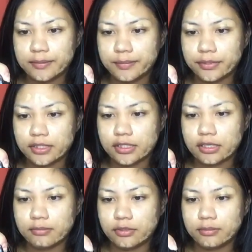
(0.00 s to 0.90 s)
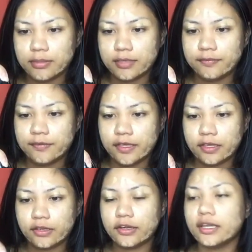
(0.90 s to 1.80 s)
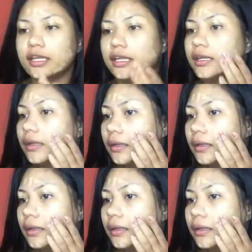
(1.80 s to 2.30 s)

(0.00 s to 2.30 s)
put some on my finger and